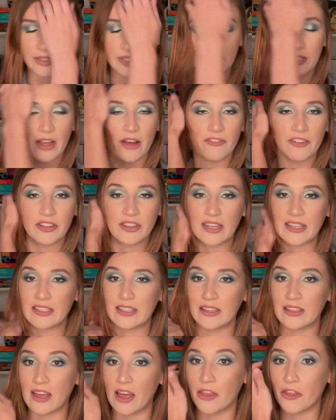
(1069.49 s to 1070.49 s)
discover things
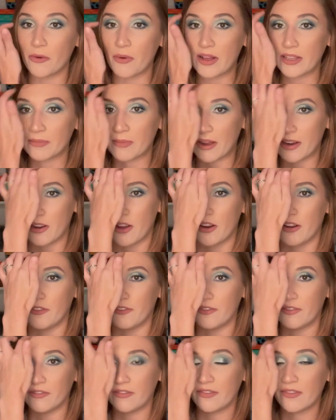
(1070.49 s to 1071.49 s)
that they otherwise might not have
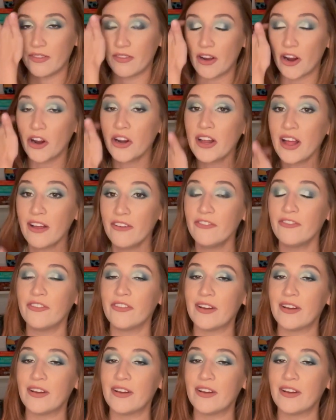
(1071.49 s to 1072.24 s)
heard of